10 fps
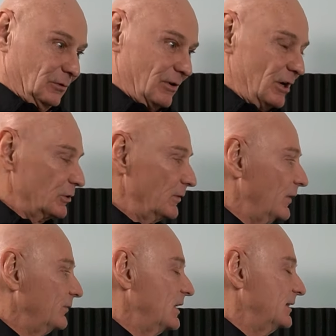
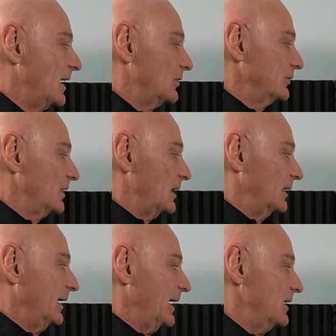
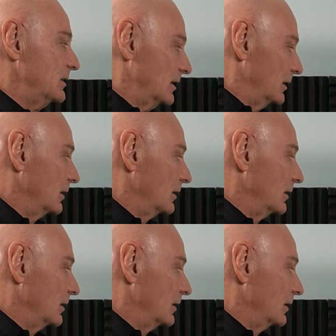$315,000 gain.